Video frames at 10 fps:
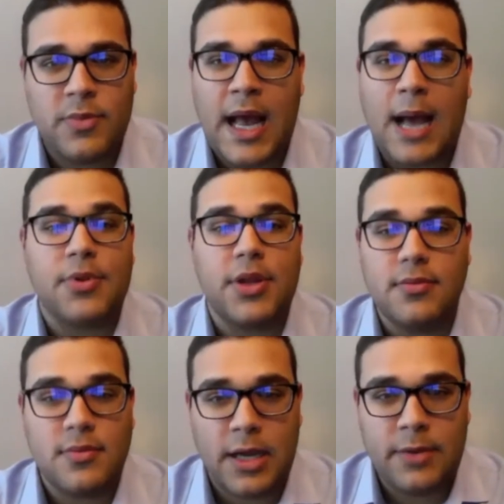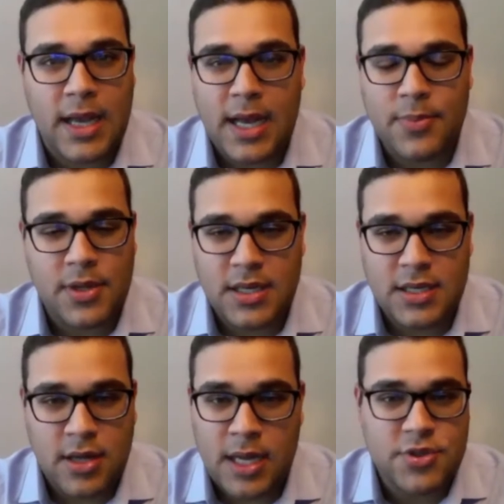Happily. I'd be happy to
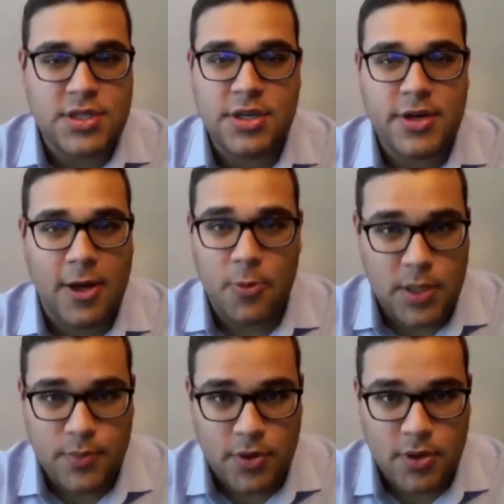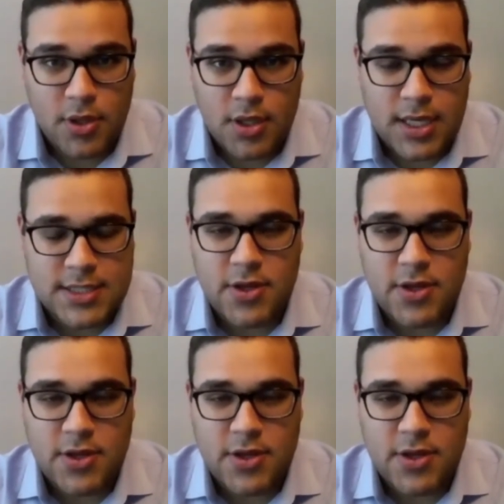deal. I'm just here to help people. That's